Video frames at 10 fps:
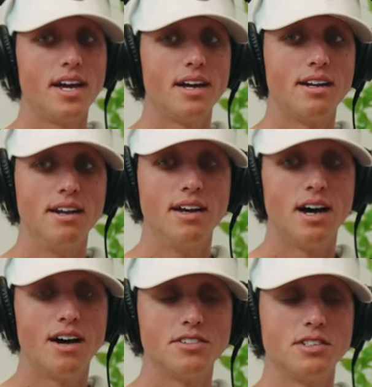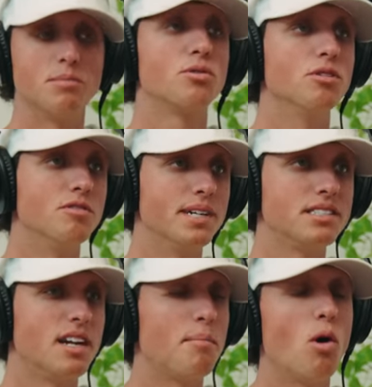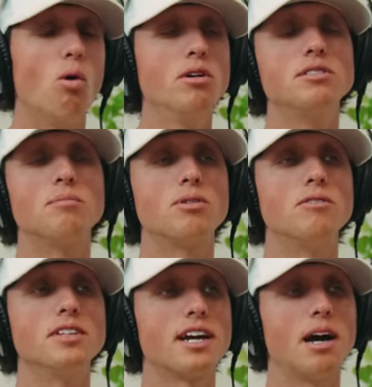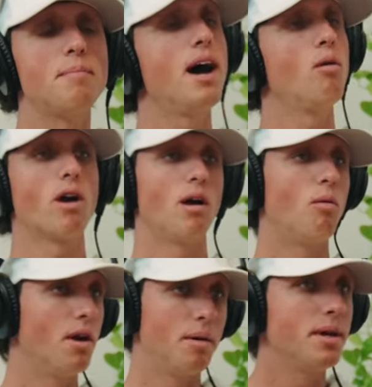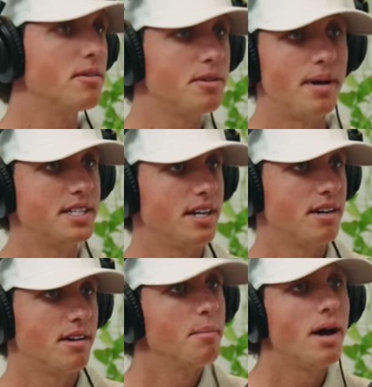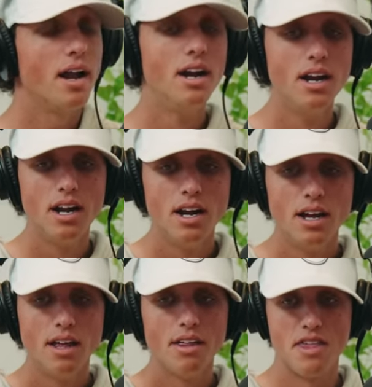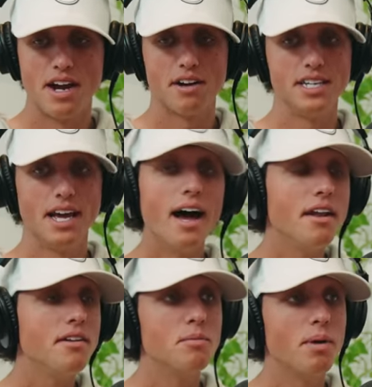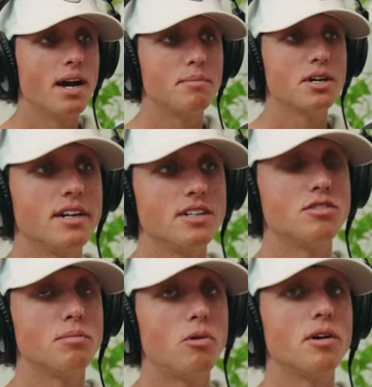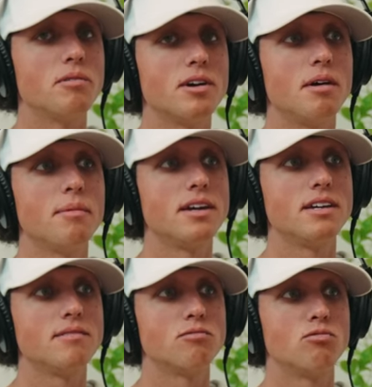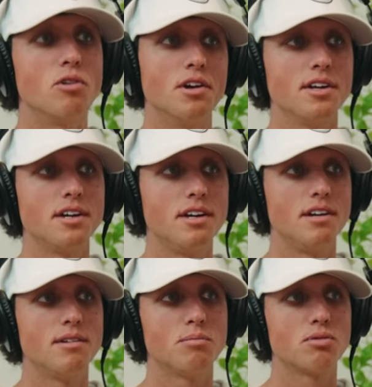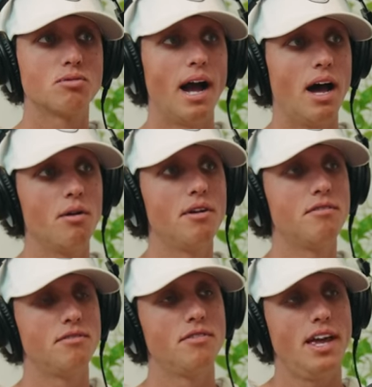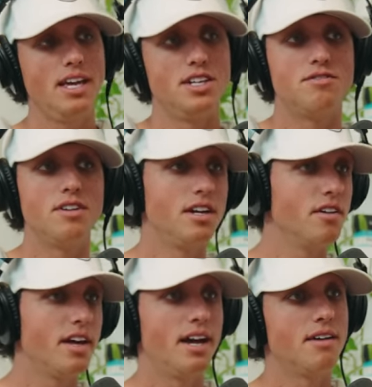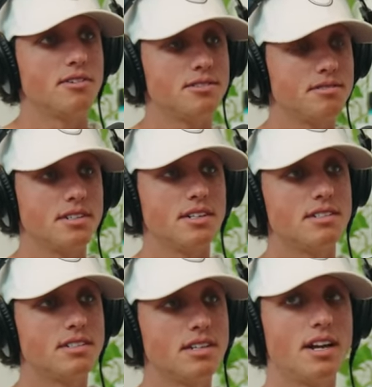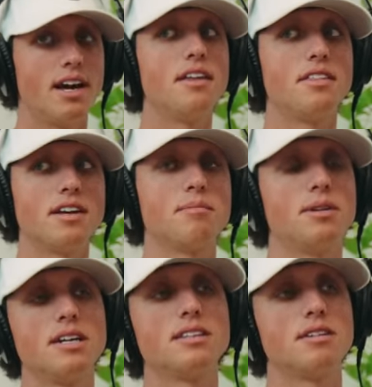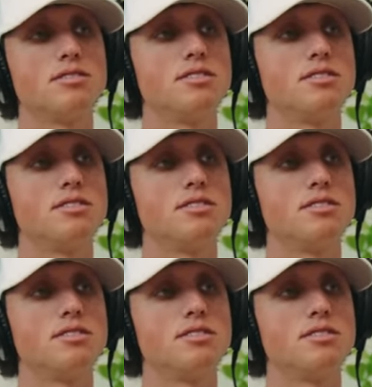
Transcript: and obviously improvements, and I'm always improving. Like I'm not where I want to be with my channel. I'm not there yet, but I'm get to a point where I'm like really proud of each video that ever is released. And I, I think I'm going to get there